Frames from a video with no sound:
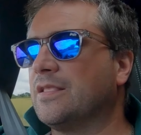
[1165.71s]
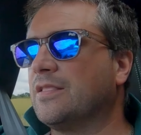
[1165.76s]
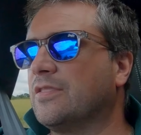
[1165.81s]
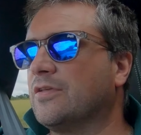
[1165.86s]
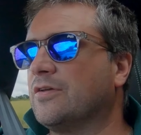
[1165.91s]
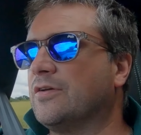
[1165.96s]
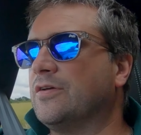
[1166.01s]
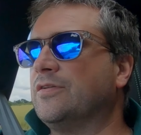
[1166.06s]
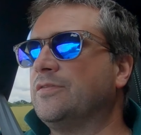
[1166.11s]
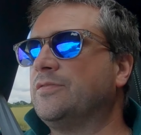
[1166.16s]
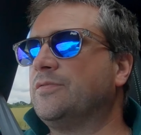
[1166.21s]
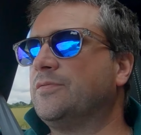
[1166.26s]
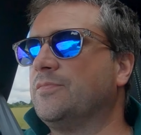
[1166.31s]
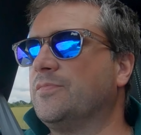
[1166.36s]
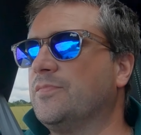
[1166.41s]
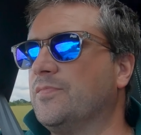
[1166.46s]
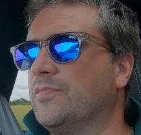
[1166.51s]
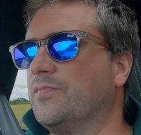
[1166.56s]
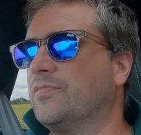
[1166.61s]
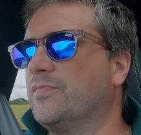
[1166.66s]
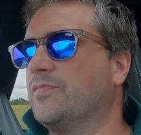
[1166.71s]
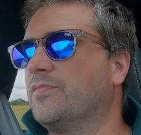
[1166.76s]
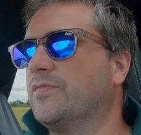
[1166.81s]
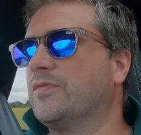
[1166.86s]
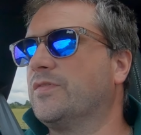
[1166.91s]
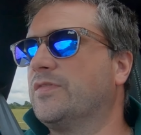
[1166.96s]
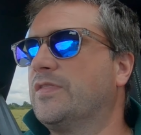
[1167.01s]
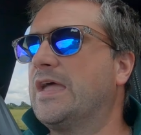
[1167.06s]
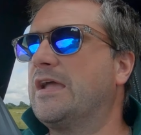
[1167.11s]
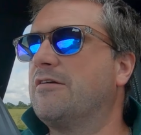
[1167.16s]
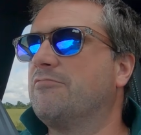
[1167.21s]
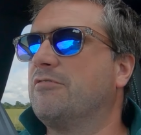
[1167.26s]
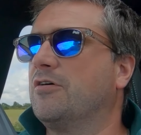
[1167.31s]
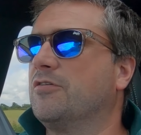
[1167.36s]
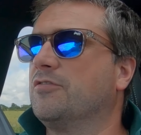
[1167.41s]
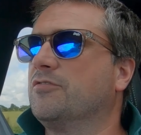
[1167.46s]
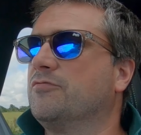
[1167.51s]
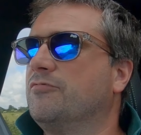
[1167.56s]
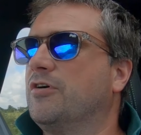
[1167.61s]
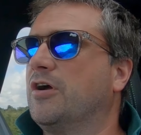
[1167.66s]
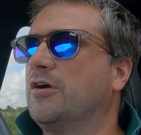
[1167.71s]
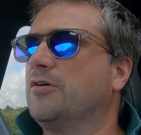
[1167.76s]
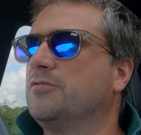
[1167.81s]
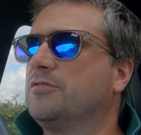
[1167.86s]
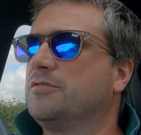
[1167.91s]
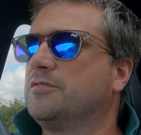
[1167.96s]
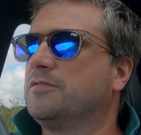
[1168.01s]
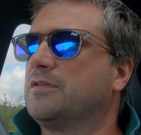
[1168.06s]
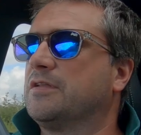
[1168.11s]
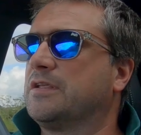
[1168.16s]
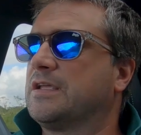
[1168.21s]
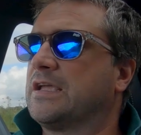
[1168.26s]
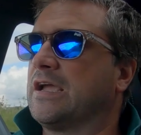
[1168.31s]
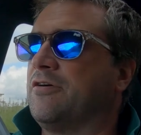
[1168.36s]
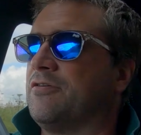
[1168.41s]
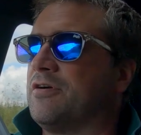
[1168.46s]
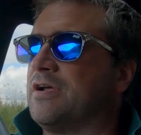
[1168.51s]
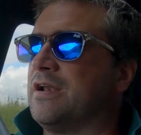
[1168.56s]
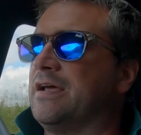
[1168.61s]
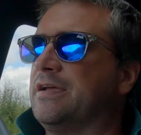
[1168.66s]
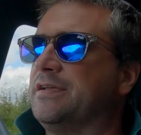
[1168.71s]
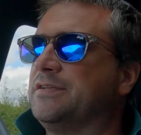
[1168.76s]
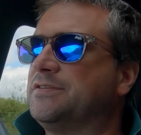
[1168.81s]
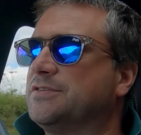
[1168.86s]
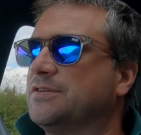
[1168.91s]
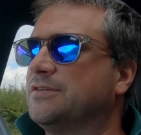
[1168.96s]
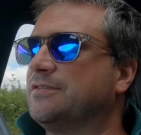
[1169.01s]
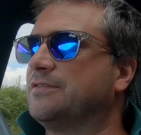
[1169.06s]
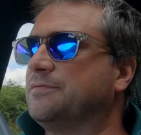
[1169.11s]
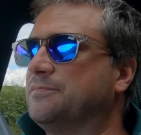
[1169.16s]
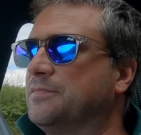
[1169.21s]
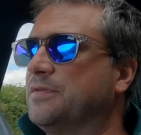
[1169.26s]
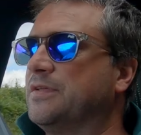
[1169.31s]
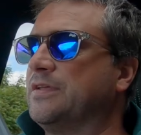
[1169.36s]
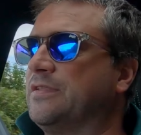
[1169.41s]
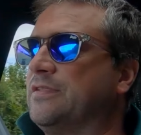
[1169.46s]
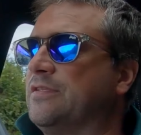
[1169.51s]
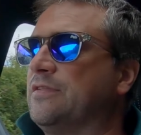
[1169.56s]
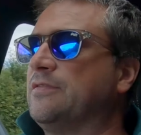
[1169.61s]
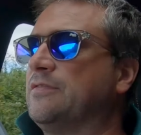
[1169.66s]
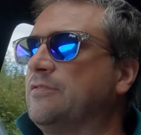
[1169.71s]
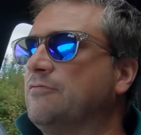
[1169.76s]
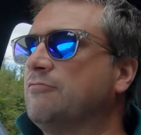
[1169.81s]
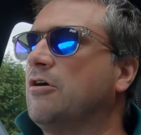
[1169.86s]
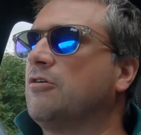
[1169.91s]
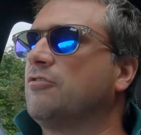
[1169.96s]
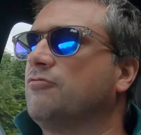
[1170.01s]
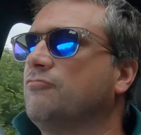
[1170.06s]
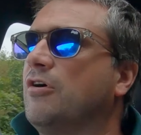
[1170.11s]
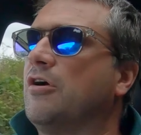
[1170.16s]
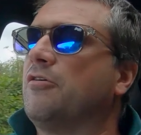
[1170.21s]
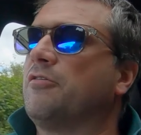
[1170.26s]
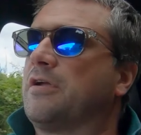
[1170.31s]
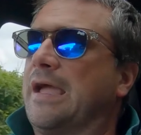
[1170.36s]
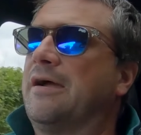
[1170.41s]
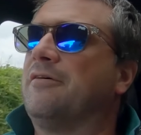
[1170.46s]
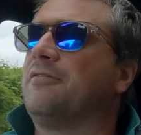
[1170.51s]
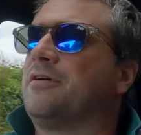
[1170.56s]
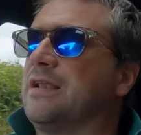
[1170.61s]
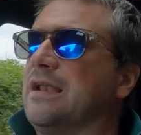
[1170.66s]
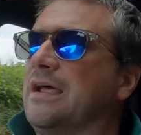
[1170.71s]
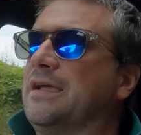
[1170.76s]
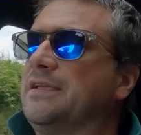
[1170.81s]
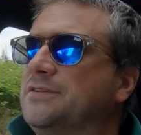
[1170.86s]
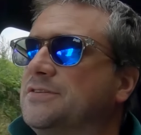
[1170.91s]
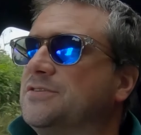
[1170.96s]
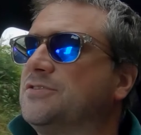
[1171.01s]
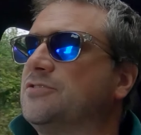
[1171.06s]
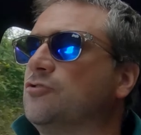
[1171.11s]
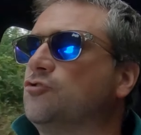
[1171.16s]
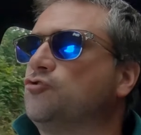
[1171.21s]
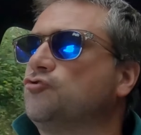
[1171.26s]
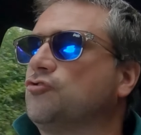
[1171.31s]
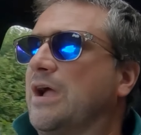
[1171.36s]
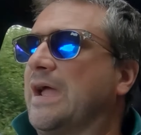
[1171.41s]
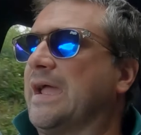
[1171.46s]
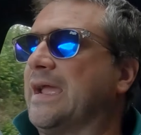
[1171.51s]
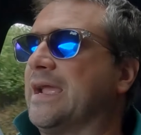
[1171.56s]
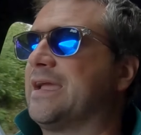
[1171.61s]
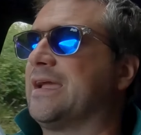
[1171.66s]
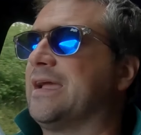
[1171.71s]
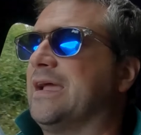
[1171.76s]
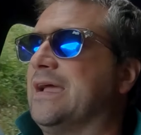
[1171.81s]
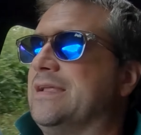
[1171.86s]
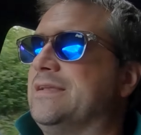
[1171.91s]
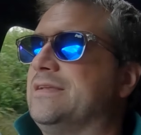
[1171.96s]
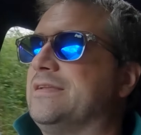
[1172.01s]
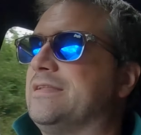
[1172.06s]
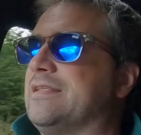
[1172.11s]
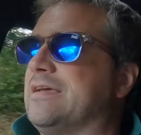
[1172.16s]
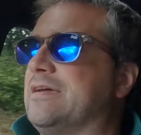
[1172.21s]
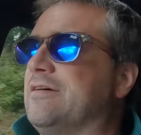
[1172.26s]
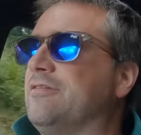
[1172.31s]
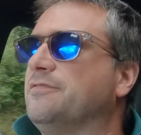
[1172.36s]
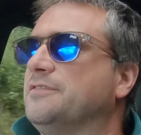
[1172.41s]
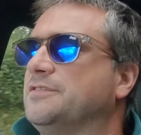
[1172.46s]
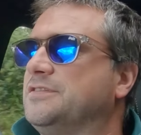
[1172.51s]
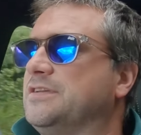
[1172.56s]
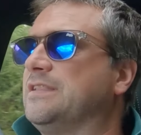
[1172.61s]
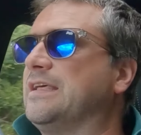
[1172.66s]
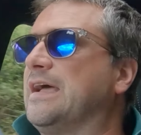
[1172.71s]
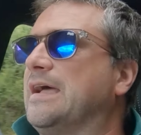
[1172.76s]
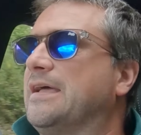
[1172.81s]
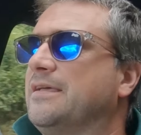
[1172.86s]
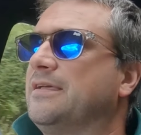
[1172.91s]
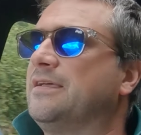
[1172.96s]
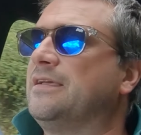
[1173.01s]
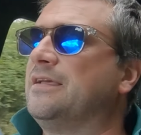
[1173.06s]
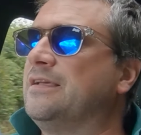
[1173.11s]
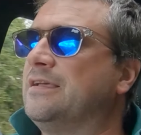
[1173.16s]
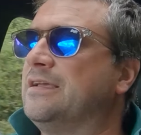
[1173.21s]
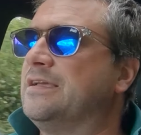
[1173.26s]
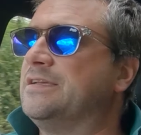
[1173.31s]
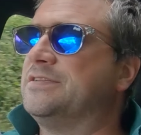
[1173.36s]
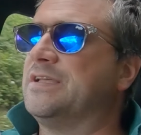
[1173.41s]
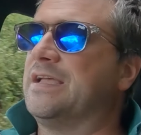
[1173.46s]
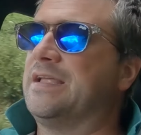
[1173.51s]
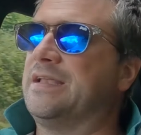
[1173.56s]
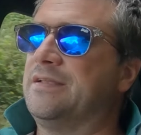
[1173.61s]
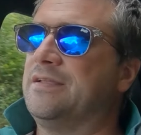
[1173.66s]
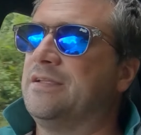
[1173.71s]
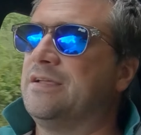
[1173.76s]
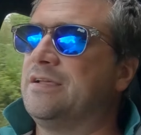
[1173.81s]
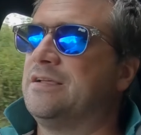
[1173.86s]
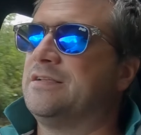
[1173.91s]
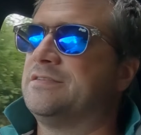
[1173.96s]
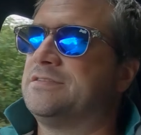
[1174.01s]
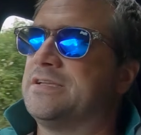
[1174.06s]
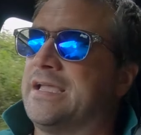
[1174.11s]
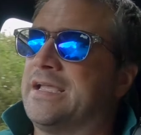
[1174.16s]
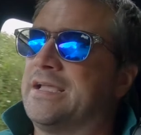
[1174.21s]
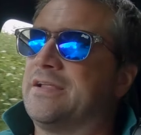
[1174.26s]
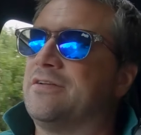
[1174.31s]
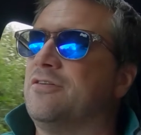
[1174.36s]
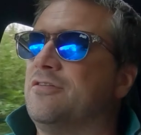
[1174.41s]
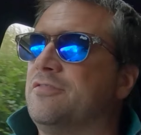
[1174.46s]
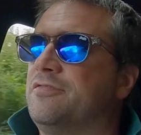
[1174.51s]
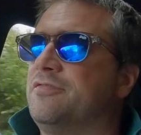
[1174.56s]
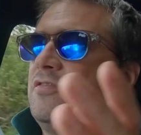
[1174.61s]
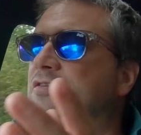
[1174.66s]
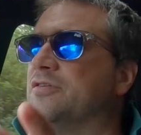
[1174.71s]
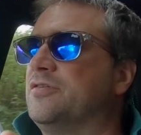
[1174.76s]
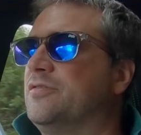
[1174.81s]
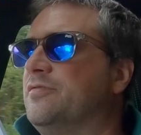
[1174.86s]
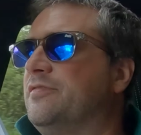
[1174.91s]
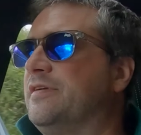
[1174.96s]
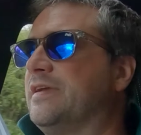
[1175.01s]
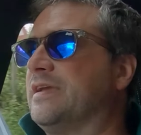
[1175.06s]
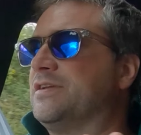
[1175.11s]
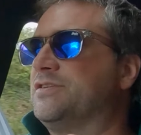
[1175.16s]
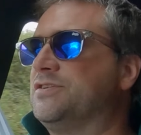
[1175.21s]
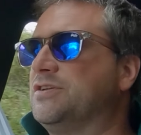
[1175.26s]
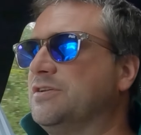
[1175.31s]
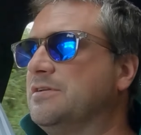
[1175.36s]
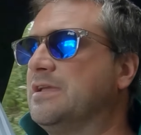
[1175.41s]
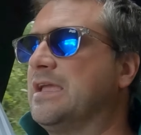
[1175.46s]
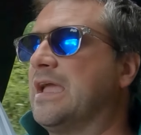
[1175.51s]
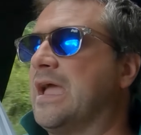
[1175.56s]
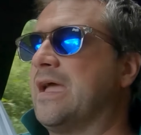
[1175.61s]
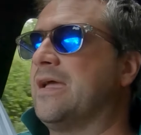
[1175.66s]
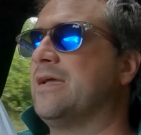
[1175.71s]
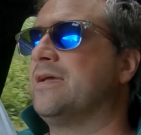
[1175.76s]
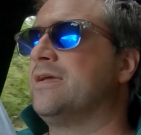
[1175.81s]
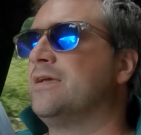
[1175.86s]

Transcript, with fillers: the their rolling road calculates it, the, the, the roller row calculates the drag, and that obviously that is then taken off the figures you get.